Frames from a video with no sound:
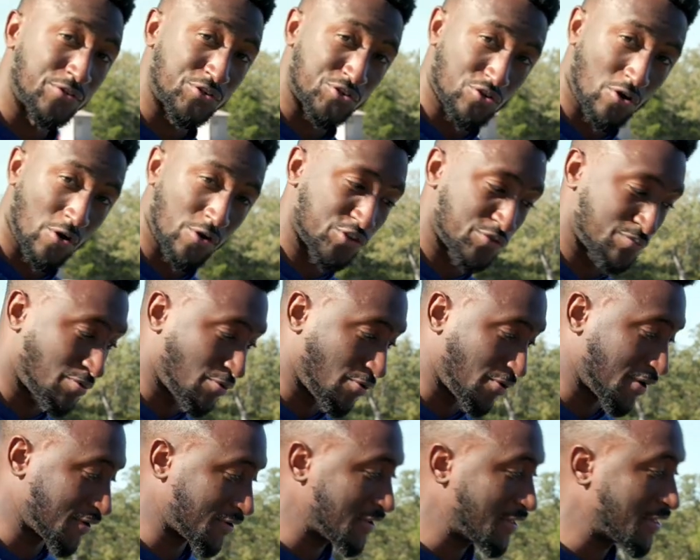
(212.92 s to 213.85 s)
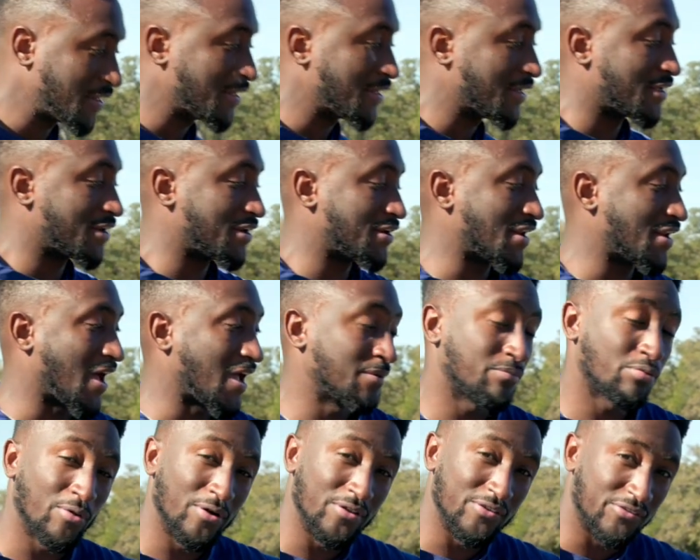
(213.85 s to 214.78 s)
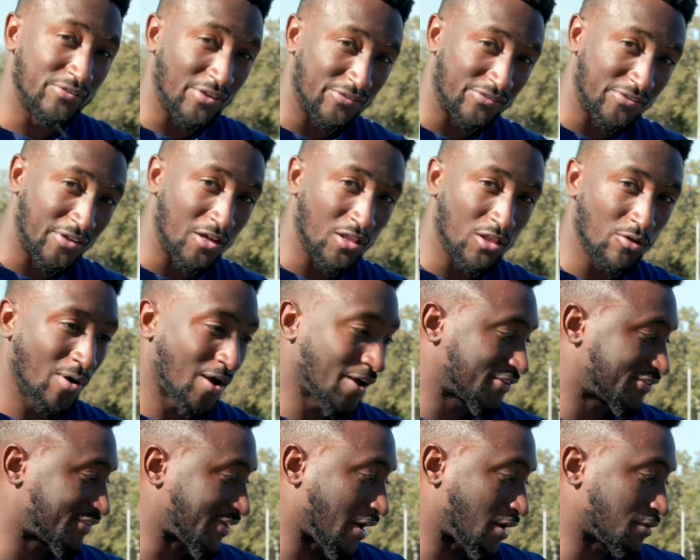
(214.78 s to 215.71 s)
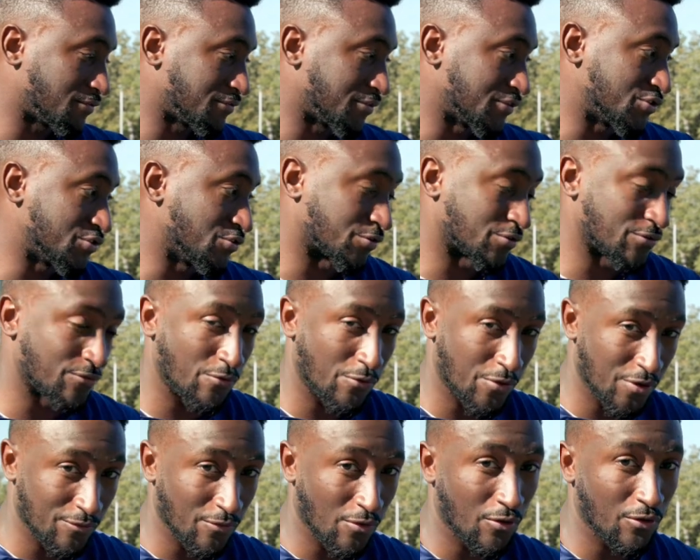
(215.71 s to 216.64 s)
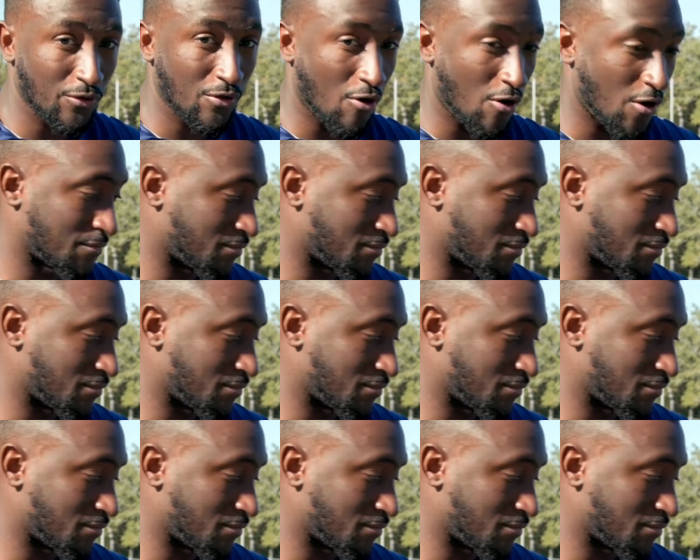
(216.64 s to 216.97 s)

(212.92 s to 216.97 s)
The most probable way would be an independent unit with a fifty